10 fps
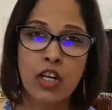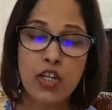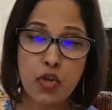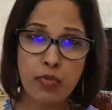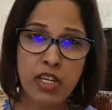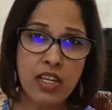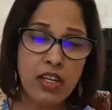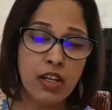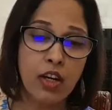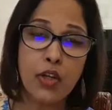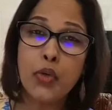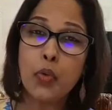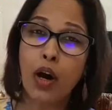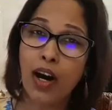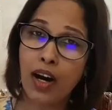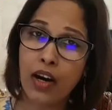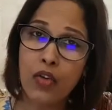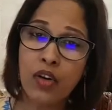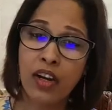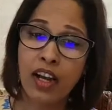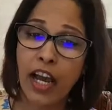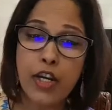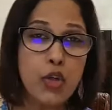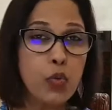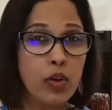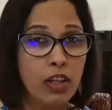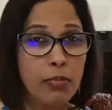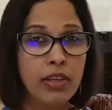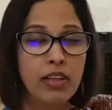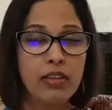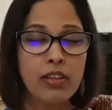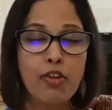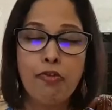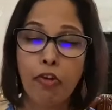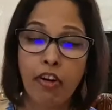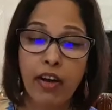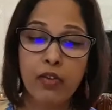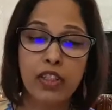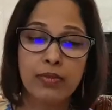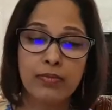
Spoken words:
To me, you are and you will be forever.